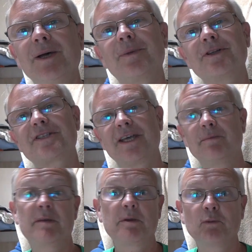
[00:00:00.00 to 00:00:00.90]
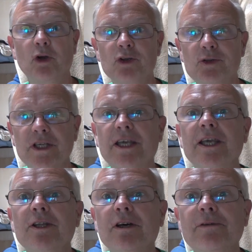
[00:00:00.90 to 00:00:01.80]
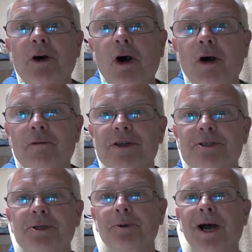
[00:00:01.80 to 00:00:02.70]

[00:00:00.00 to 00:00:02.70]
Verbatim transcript: but maybe I'm not using enough of it to